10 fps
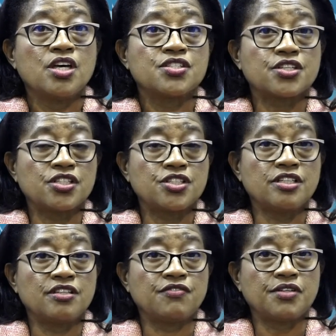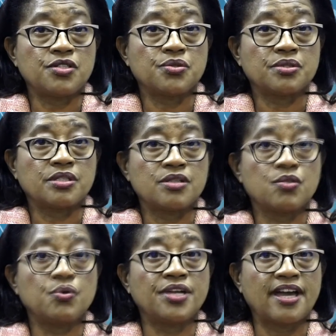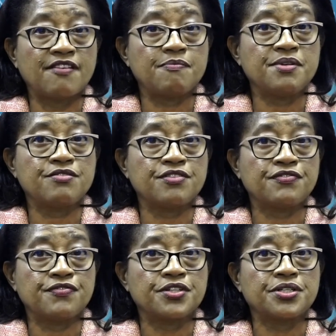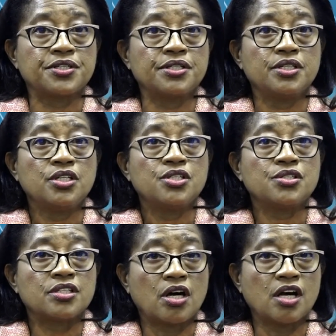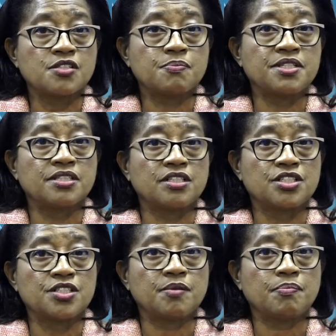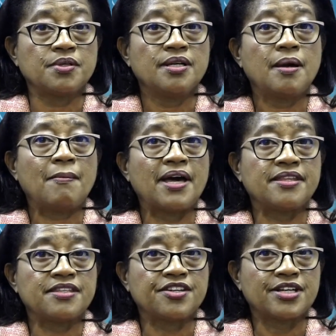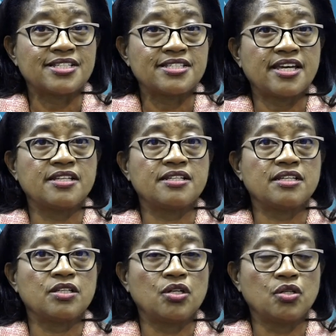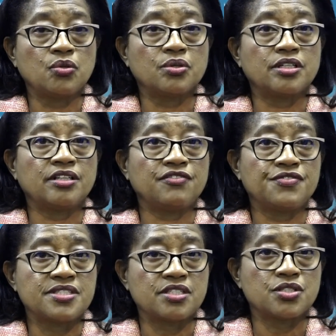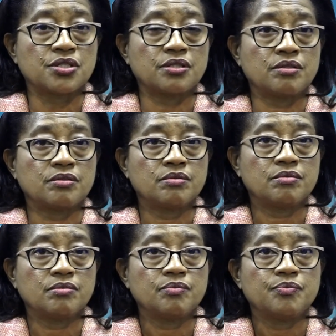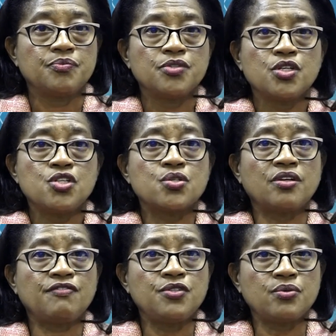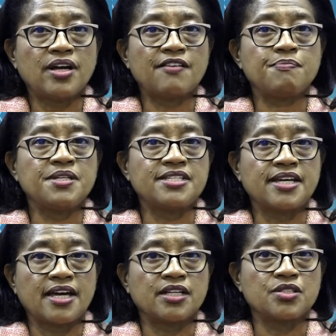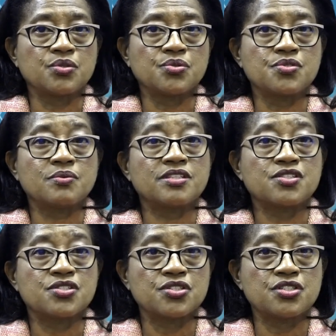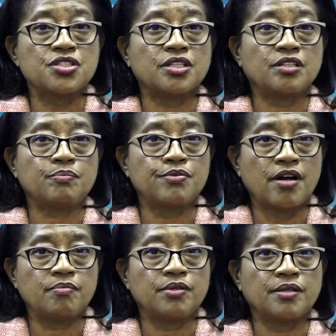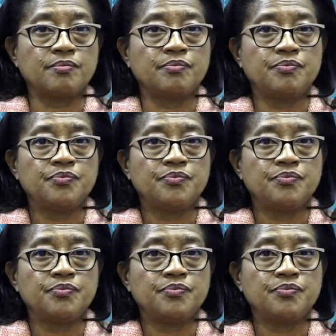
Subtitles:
Such individuals would have been referred to the hospital ship by their attending local physician. So if you have been diagnosed with a surgical problem,